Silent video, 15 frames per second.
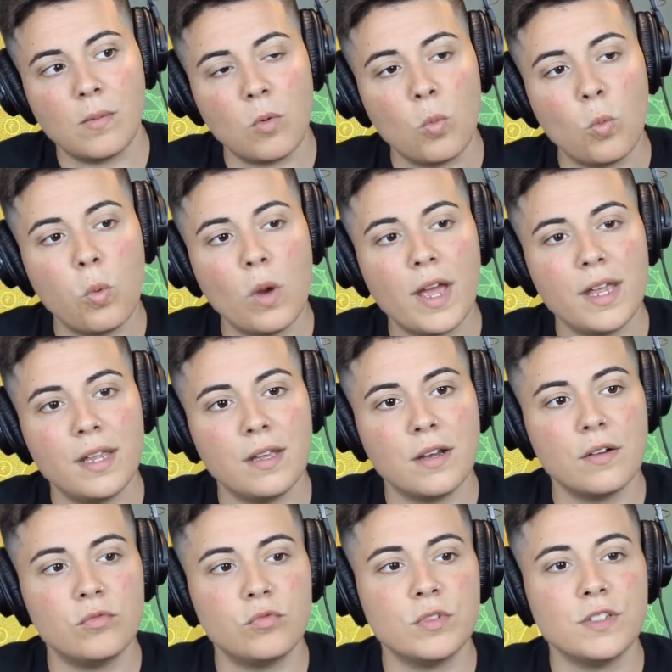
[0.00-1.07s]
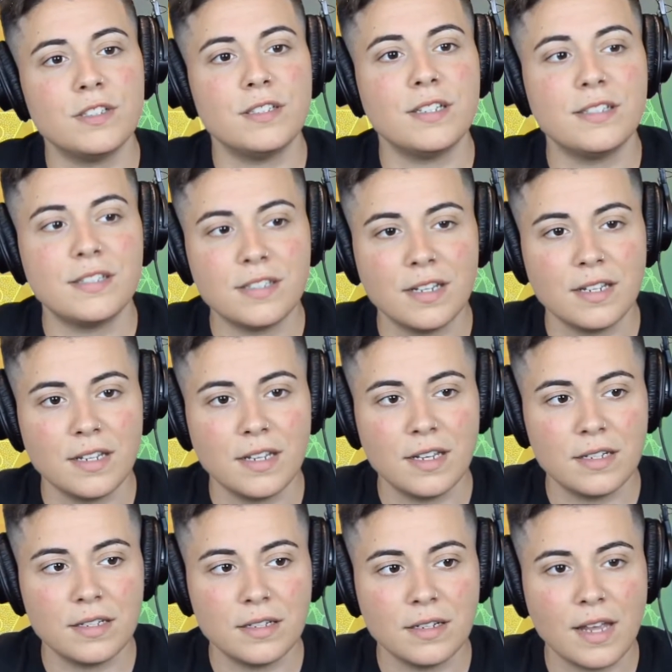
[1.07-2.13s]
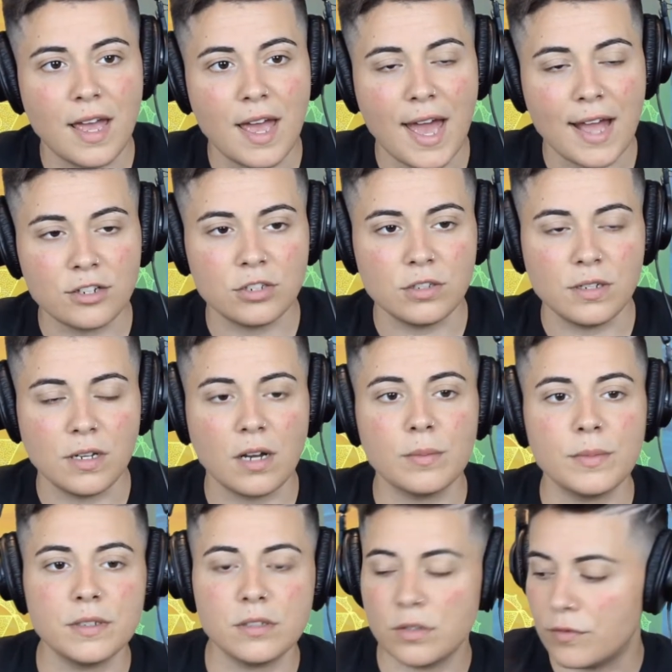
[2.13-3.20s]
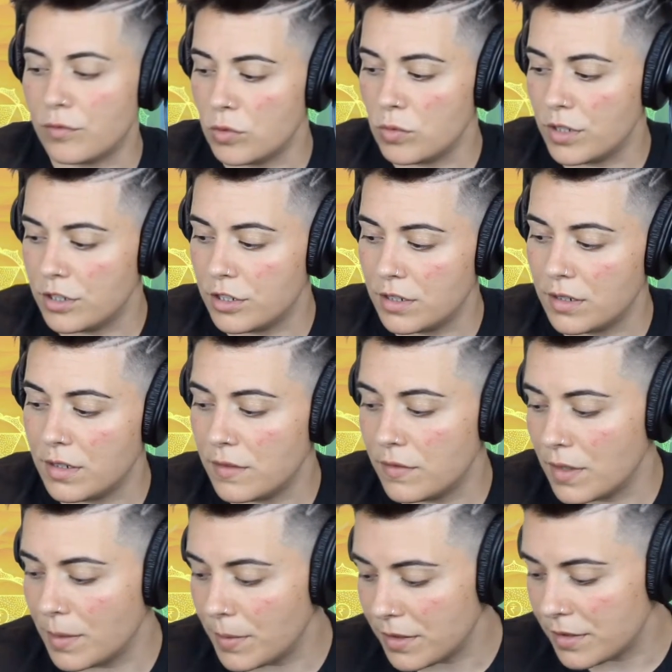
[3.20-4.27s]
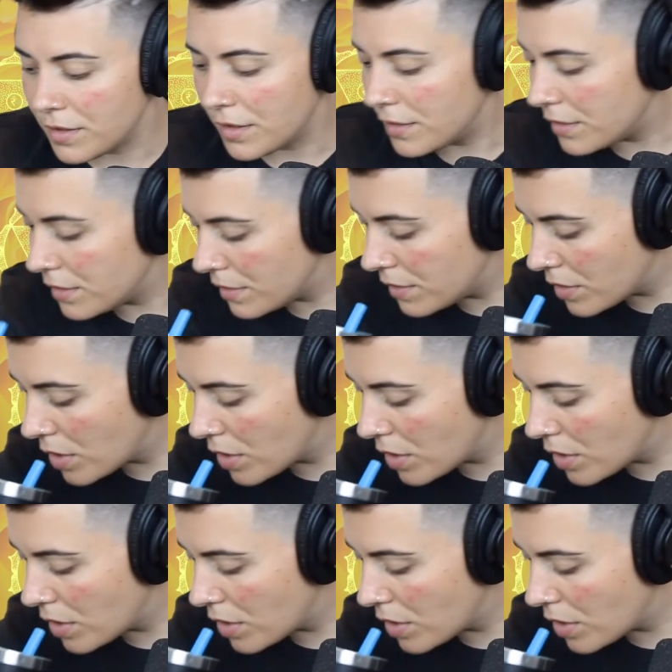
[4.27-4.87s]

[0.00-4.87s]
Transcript: way of resisting it actually coming to fruition, if that makes sense.